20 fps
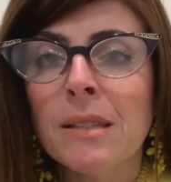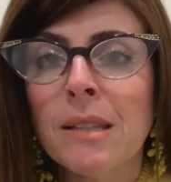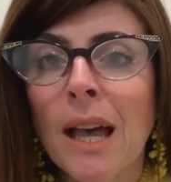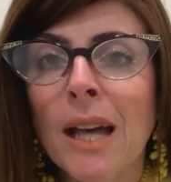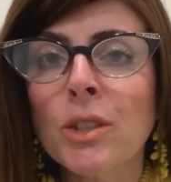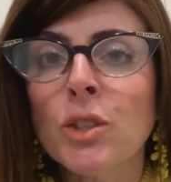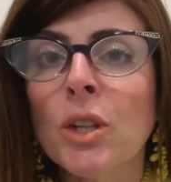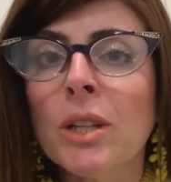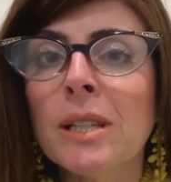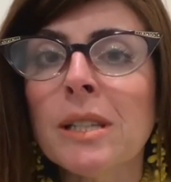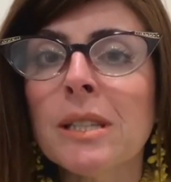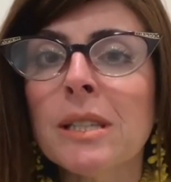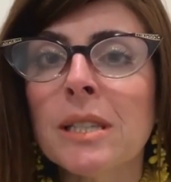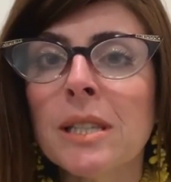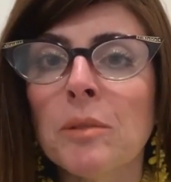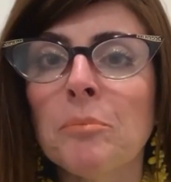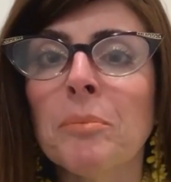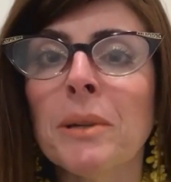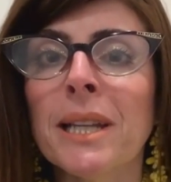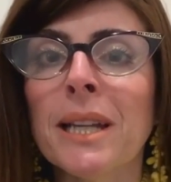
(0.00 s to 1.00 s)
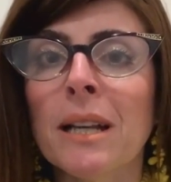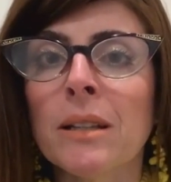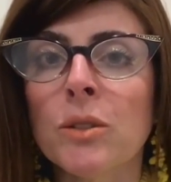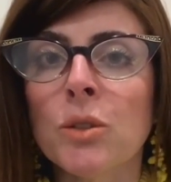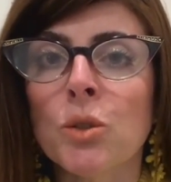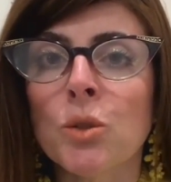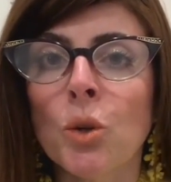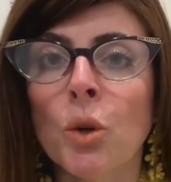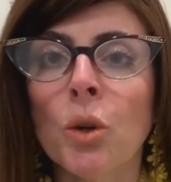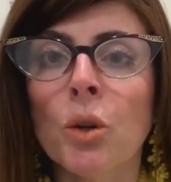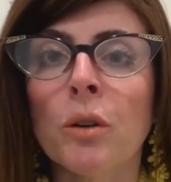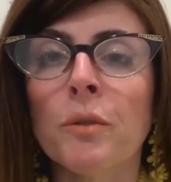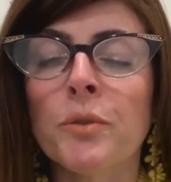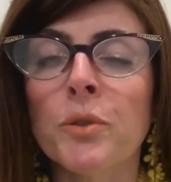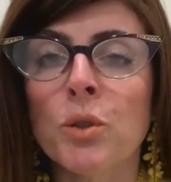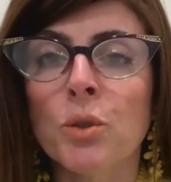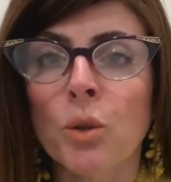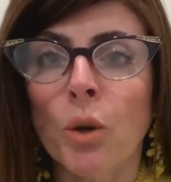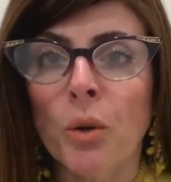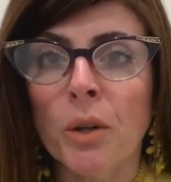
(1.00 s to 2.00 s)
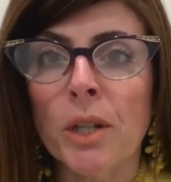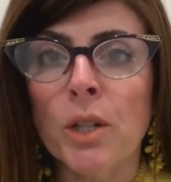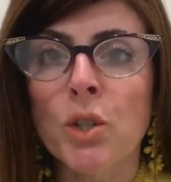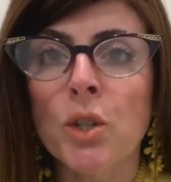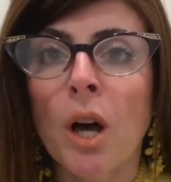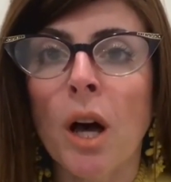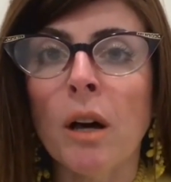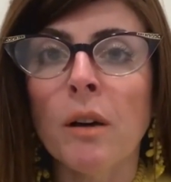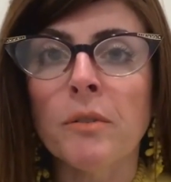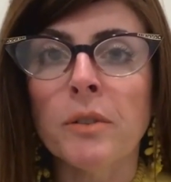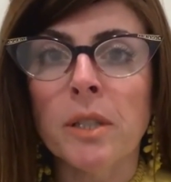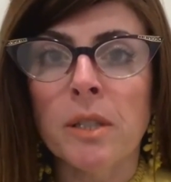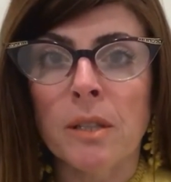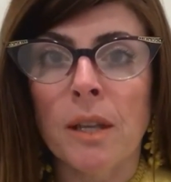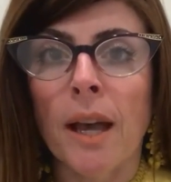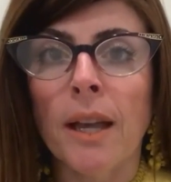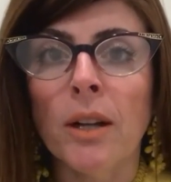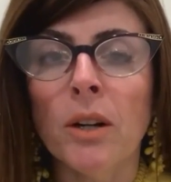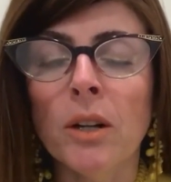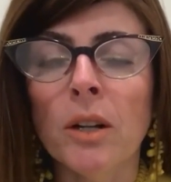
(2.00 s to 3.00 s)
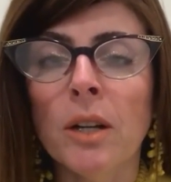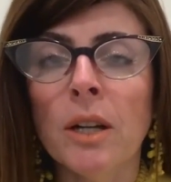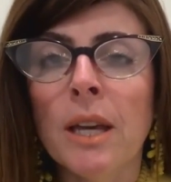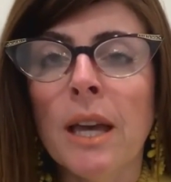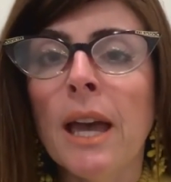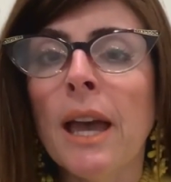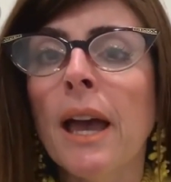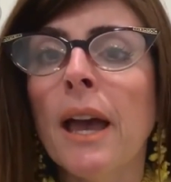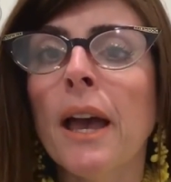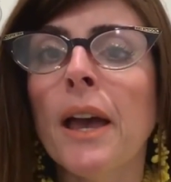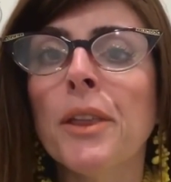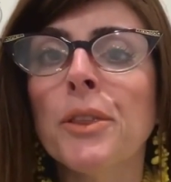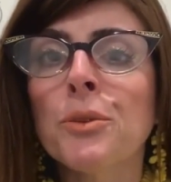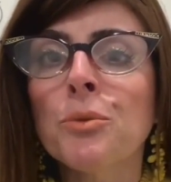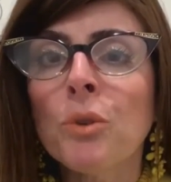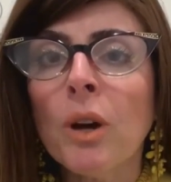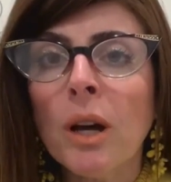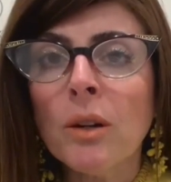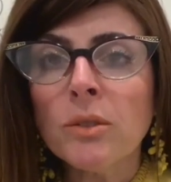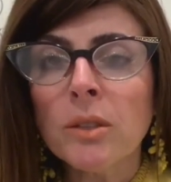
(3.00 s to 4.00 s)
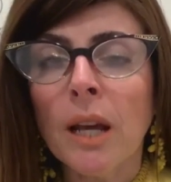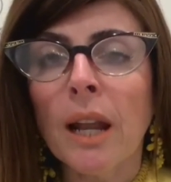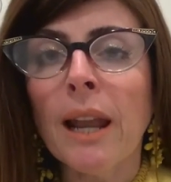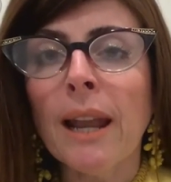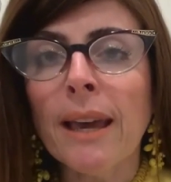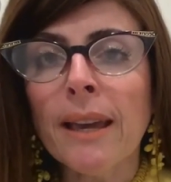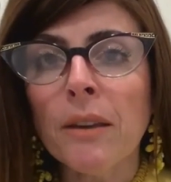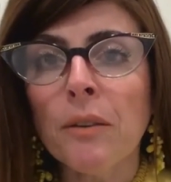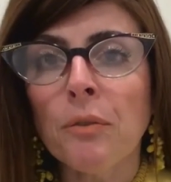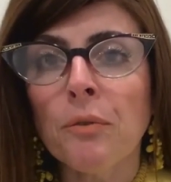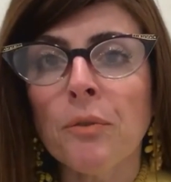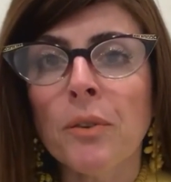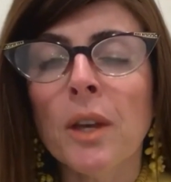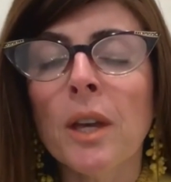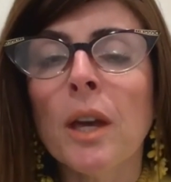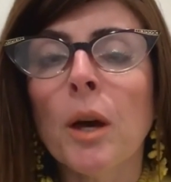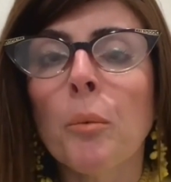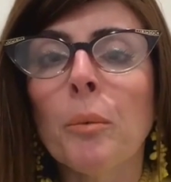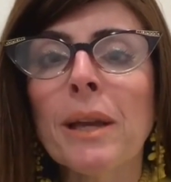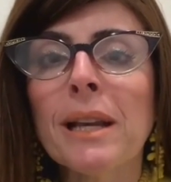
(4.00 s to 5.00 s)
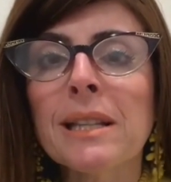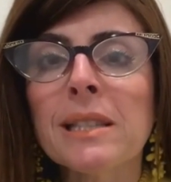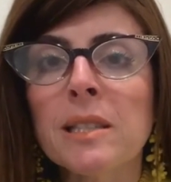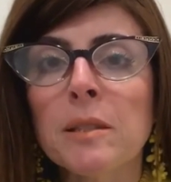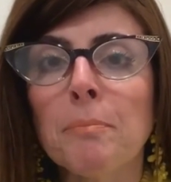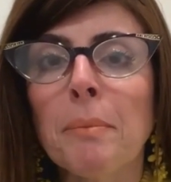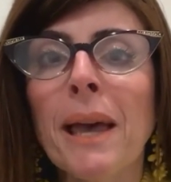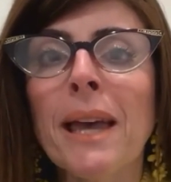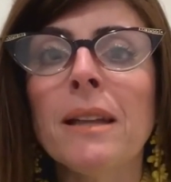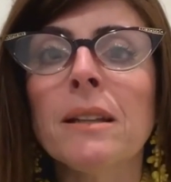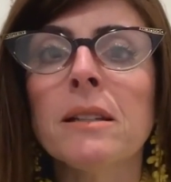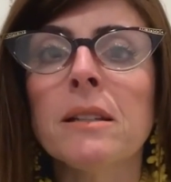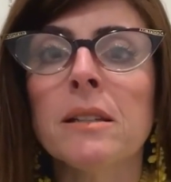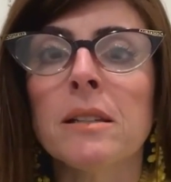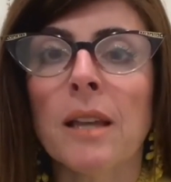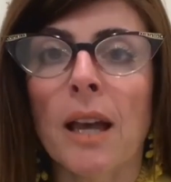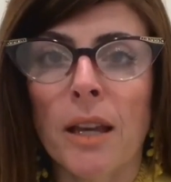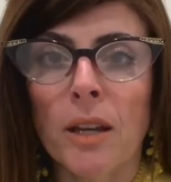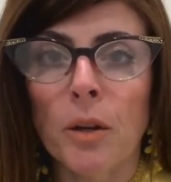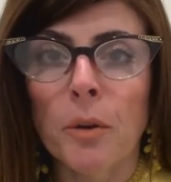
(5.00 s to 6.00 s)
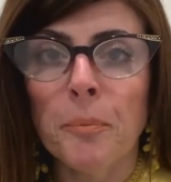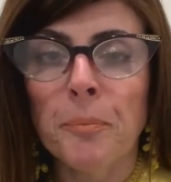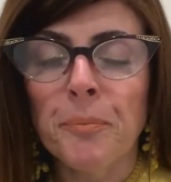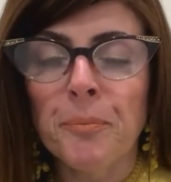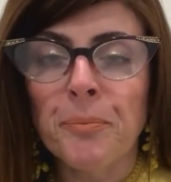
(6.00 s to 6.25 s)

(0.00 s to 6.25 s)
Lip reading: actually simply a store of storage of desire, and throughout our life we expand desire.